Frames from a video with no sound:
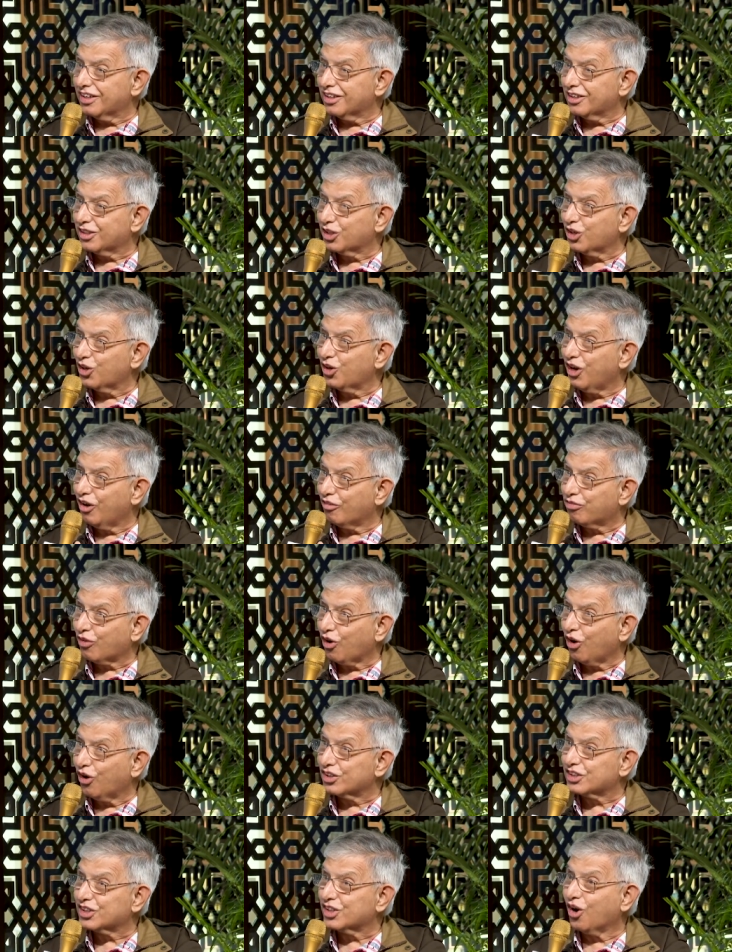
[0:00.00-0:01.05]
should, of
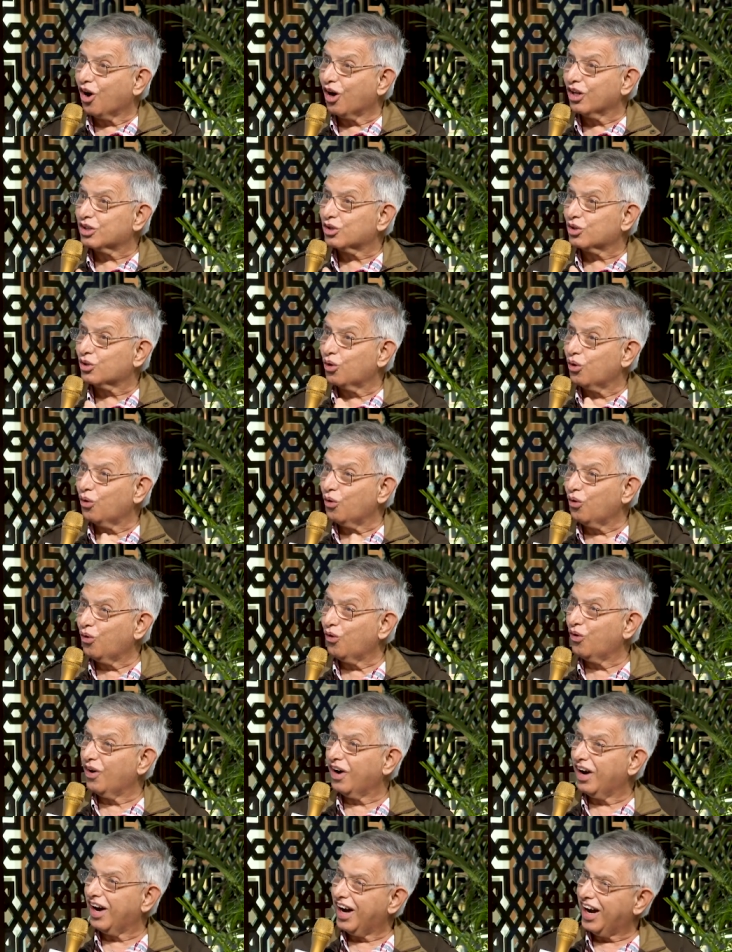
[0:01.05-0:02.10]
course, not throw